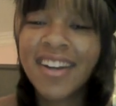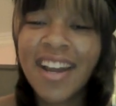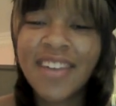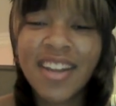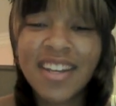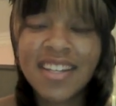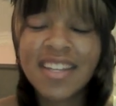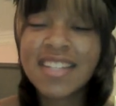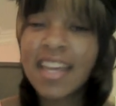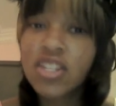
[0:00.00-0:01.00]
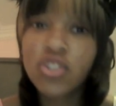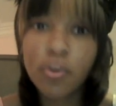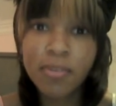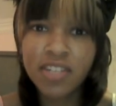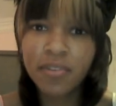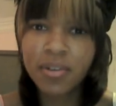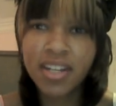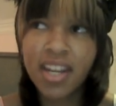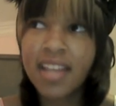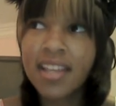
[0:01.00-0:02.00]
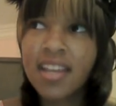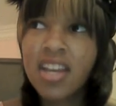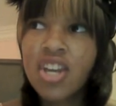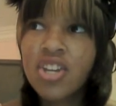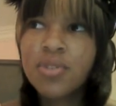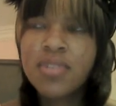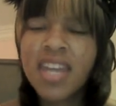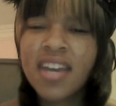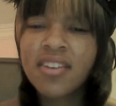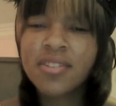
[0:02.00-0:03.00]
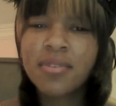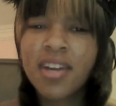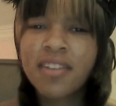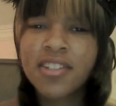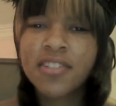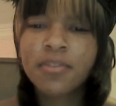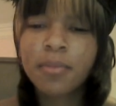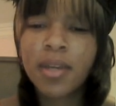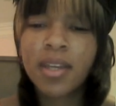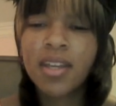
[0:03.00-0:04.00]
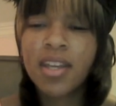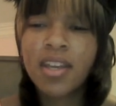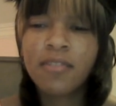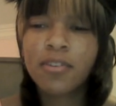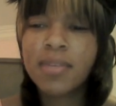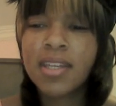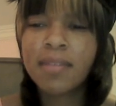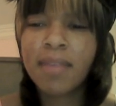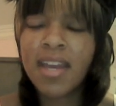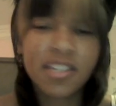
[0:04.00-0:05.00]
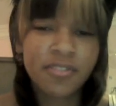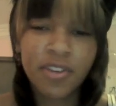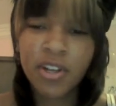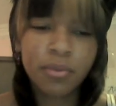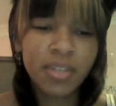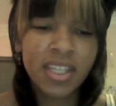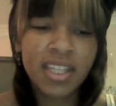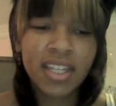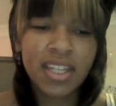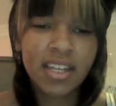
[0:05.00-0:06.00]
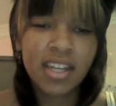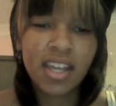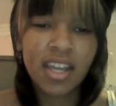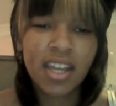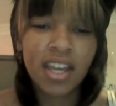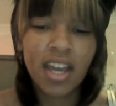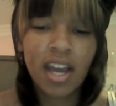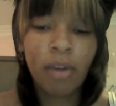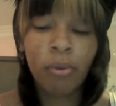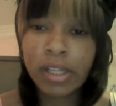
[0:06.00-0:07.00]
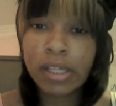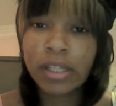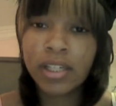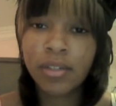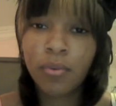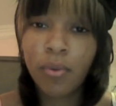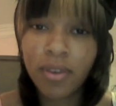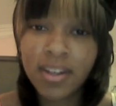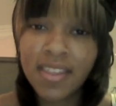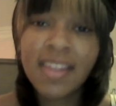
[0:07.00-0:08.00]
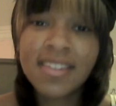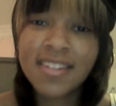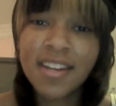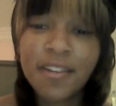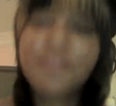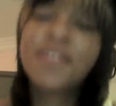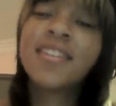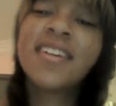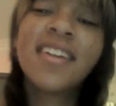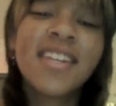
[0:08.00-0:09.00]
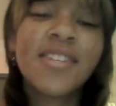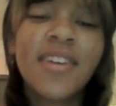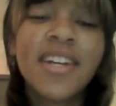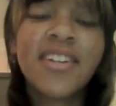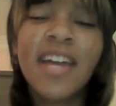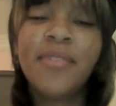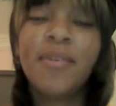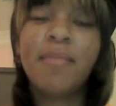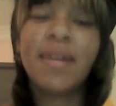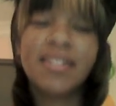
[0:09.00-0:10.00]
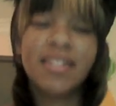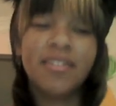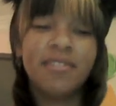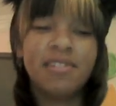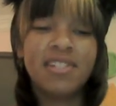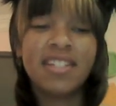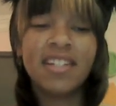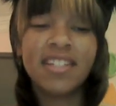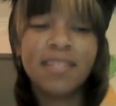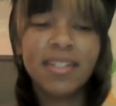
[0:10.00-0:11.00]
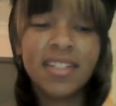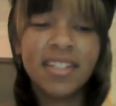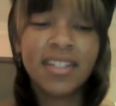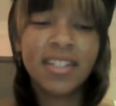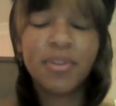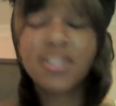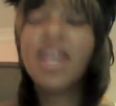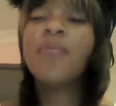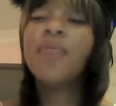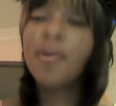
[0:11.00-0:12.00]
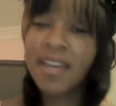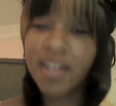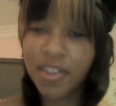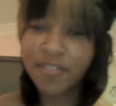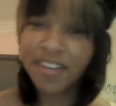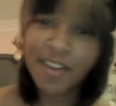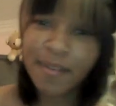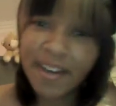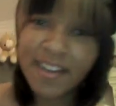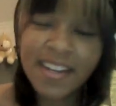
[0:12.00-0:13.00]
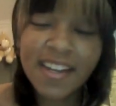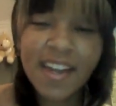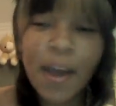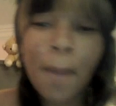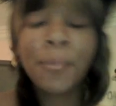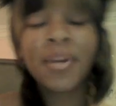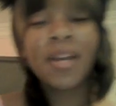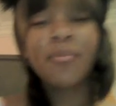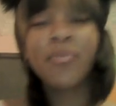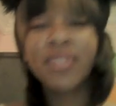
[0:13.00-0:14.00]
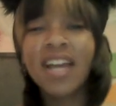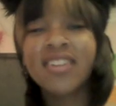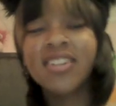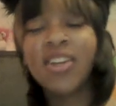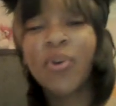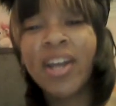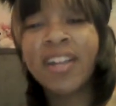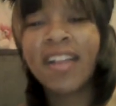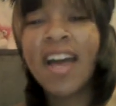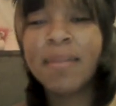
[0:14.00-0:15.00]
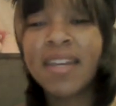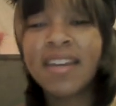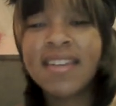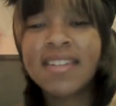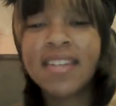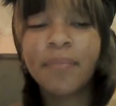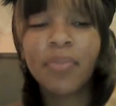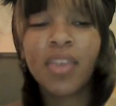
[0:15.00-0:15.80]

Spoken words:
cried when I could, because I had so much stuff I wanted to get. I had like 2 tails, 2 covers for me and my ex for Halloween, and I really wanted that stuff. So I cried when Pawstar refused to sell to me, which I will make another video about. But I'm really actually quite glad, because